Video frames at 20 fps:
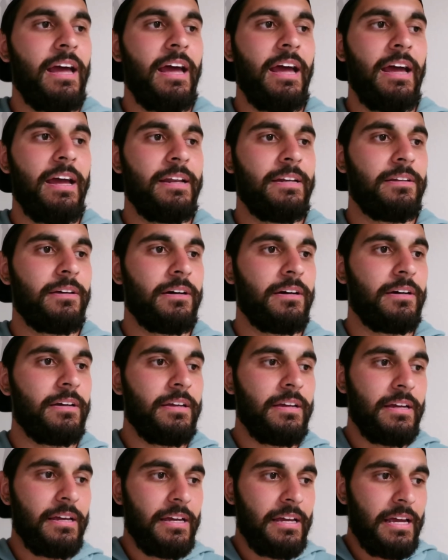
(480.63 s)
and
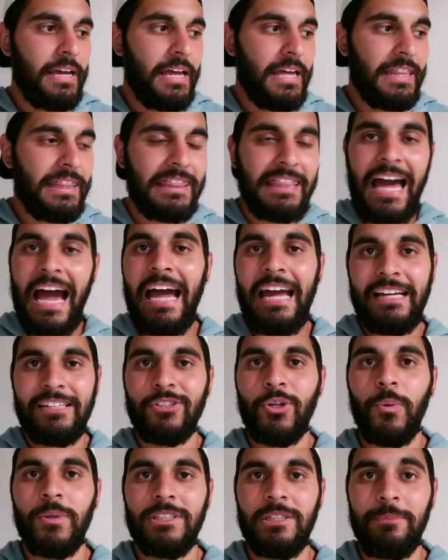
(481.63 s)
that is
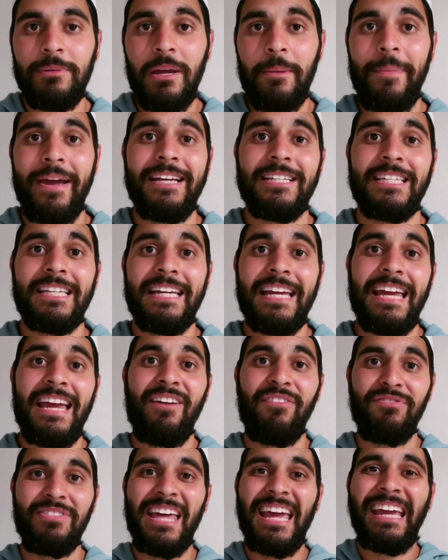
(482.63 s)
going to be amazing
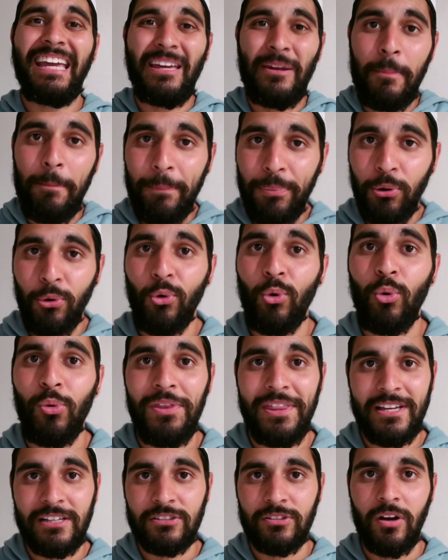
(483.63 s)
if they can pull
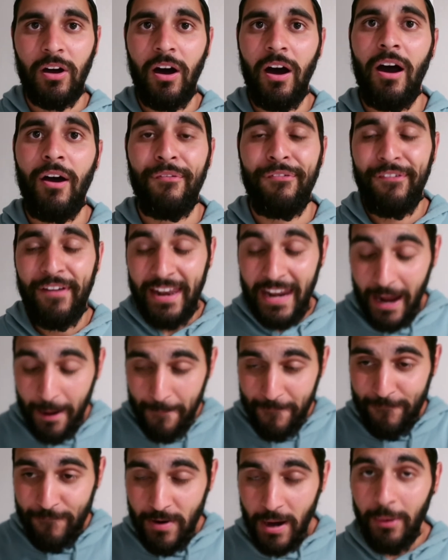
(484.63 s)
this off. And
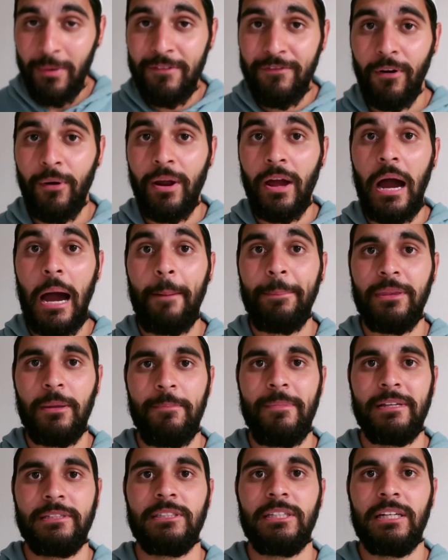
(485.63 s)
I'm very
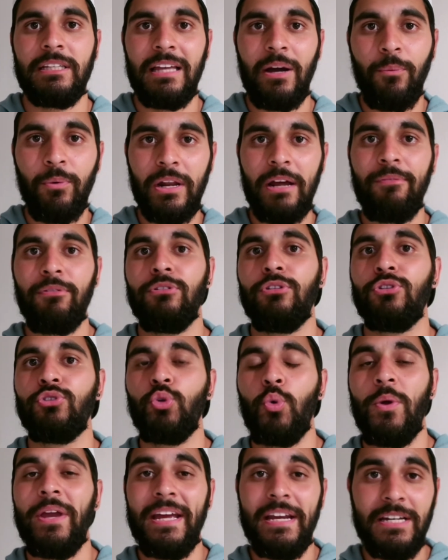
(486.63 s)
optimistic that whatever they're
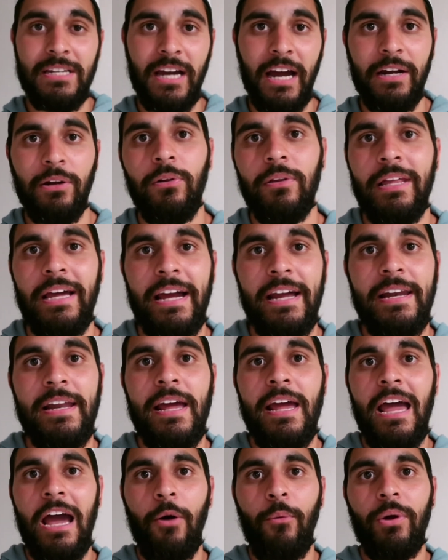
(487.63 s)
doing in
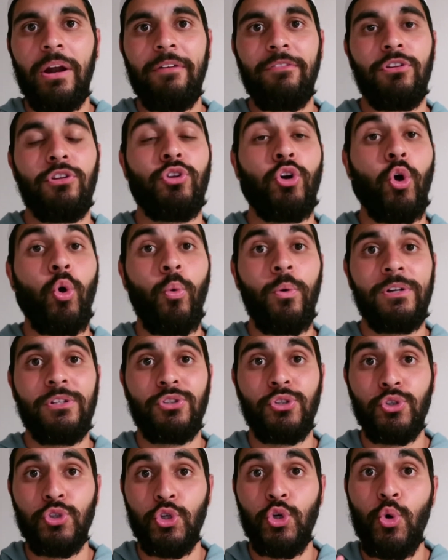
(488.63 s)
Dinoland and whatever they're going
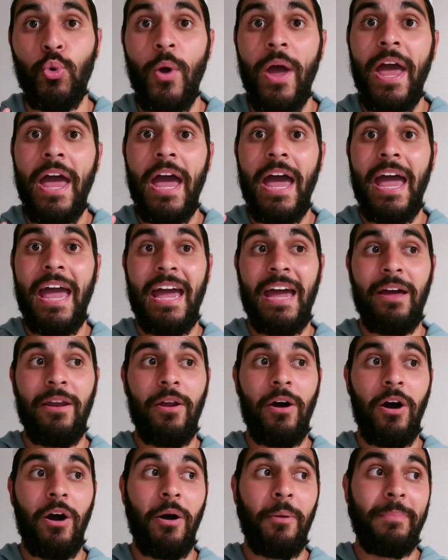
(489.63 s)
to do
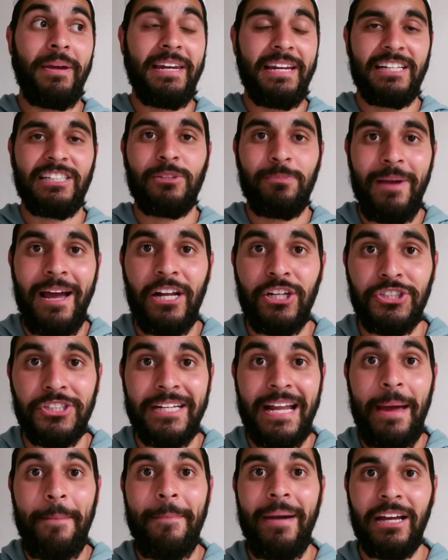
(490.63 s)
and an
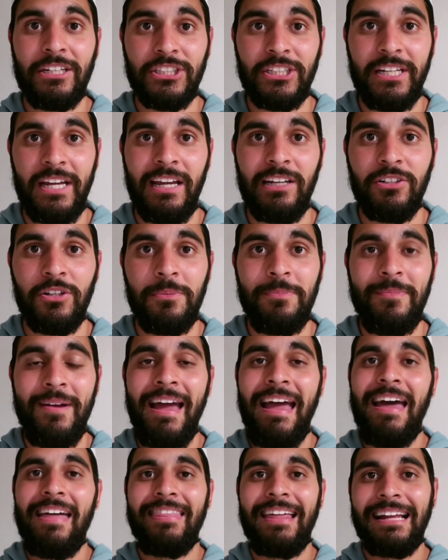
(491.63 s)
expansion at Magic
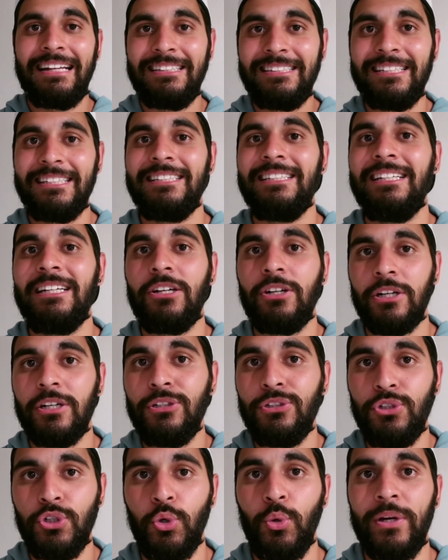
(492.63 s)
Kingdom, that Disney
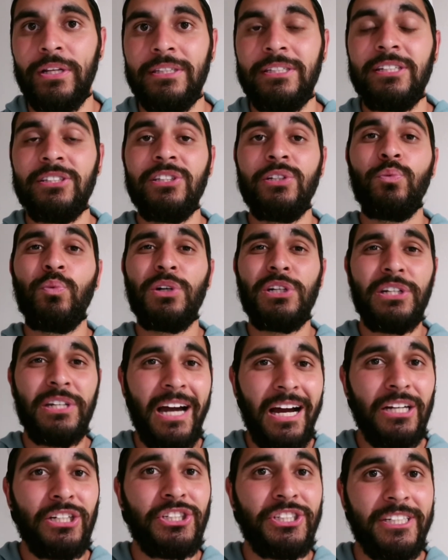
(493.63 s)
could do it. Disney would
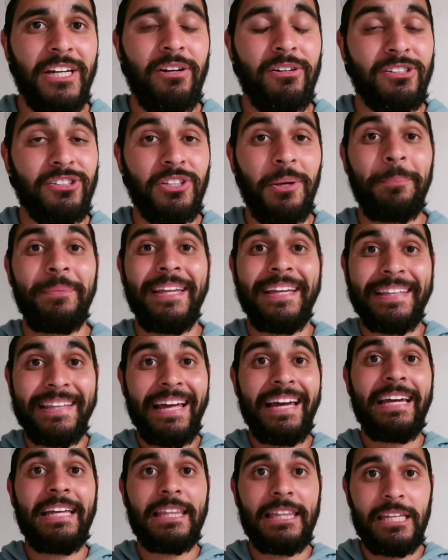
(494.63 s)
not share something
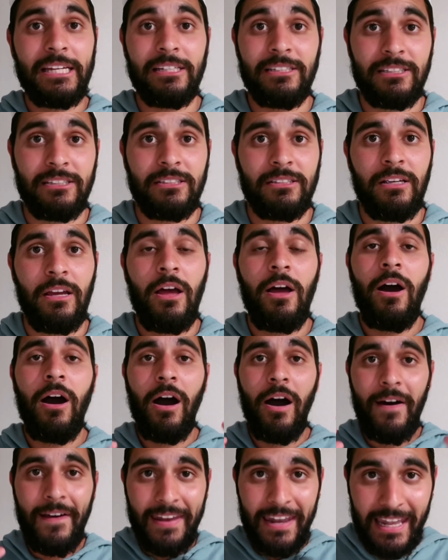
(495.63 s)
like this
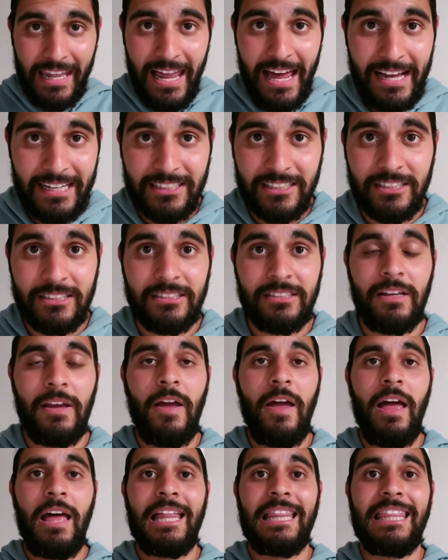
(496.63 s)
unless
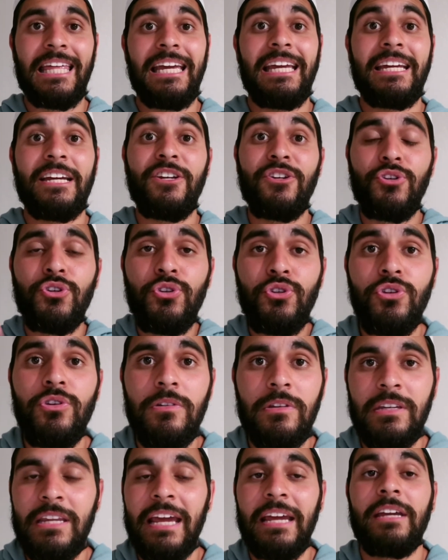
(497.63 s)
they
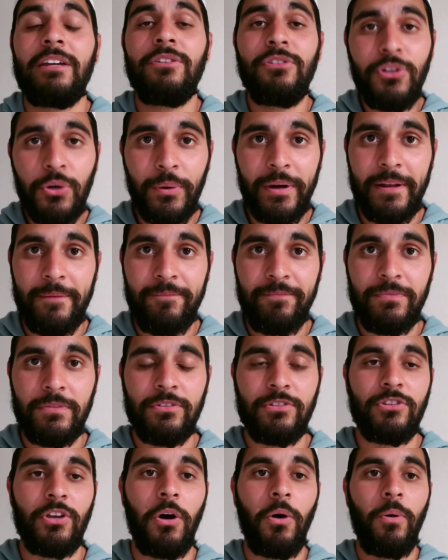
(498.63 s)
can do it.
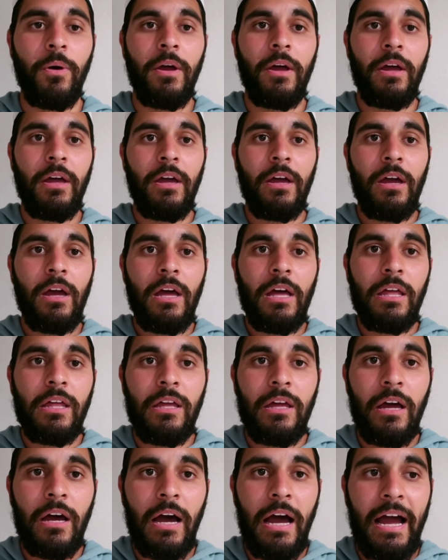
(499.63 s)
So
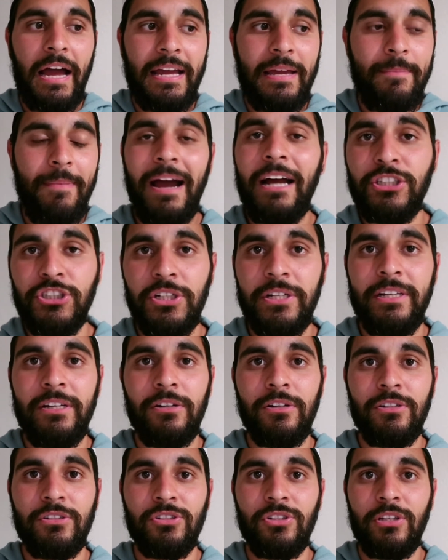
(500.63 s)

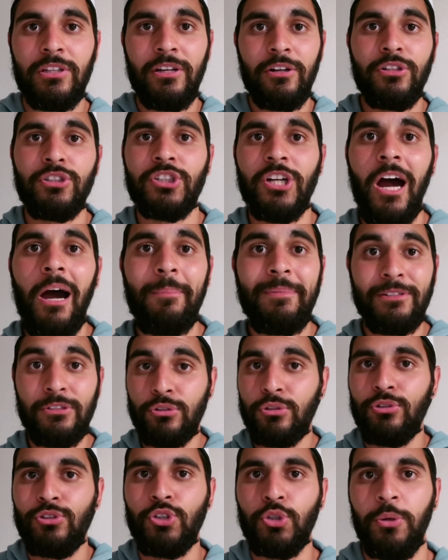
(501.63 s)
Imagineers, their job is
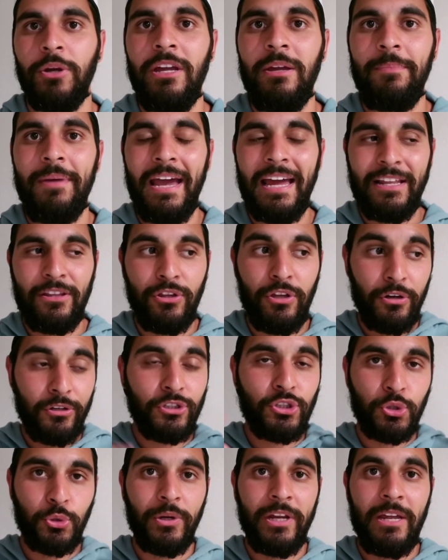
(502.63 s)
to dream
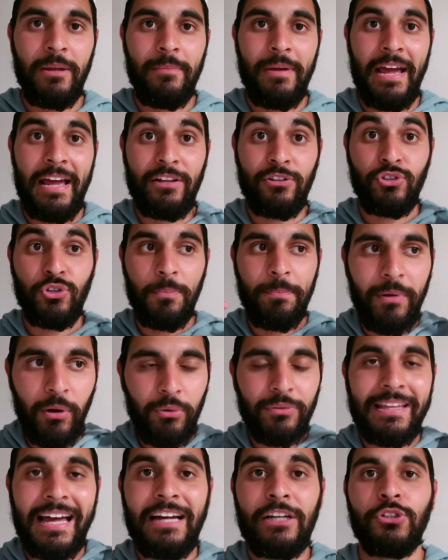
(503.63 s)
and to
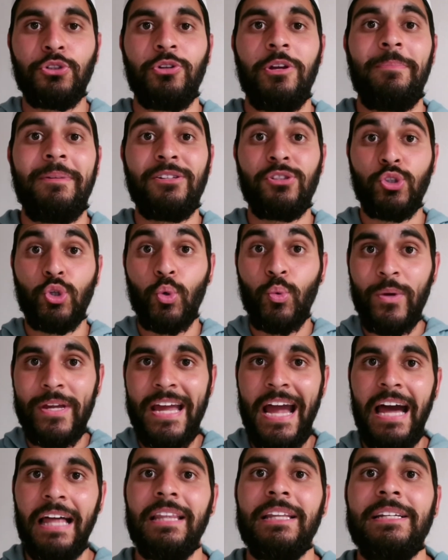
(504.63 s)
build that dream into
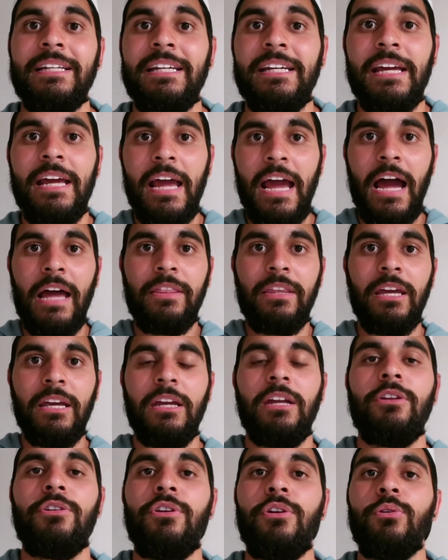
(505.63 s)
reality, and they
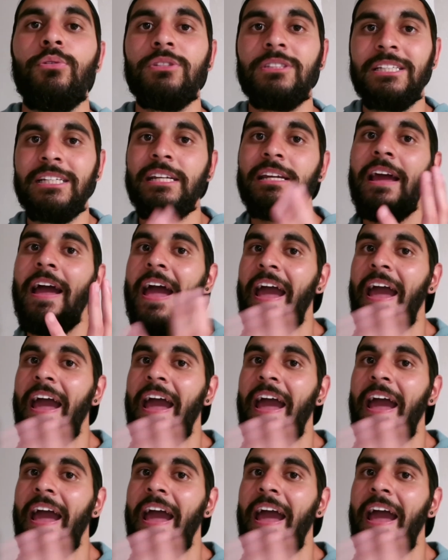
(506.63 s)
can use the